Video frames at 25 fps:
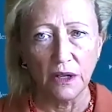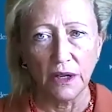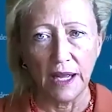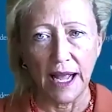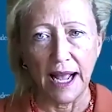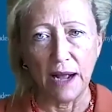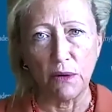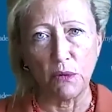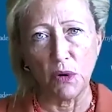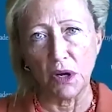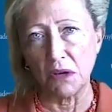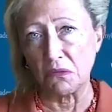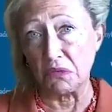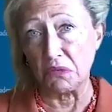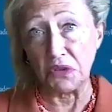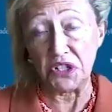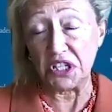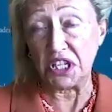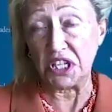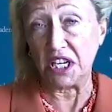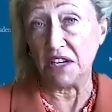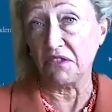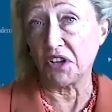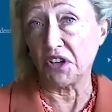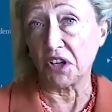Would you
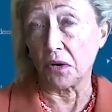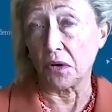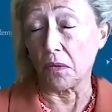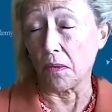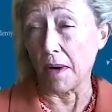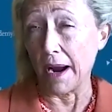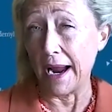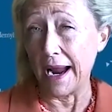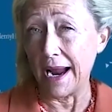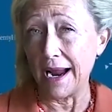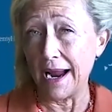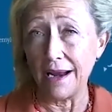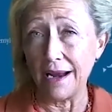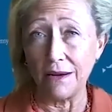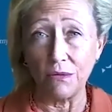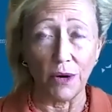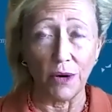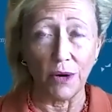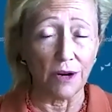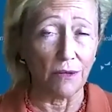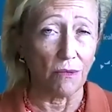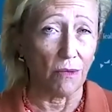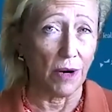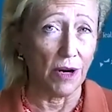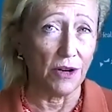give it a grade?
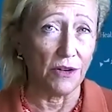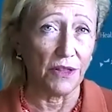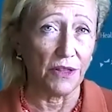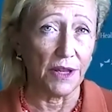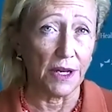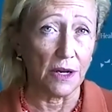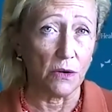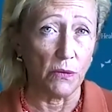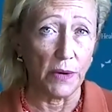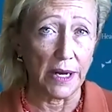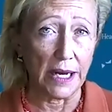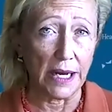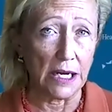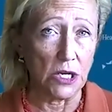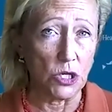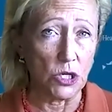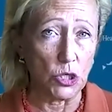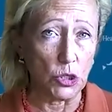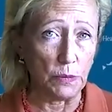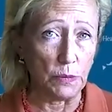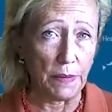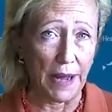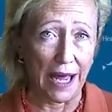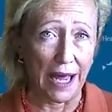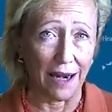Where do you think we can
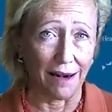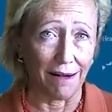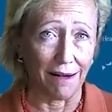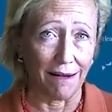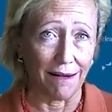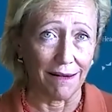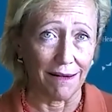do better?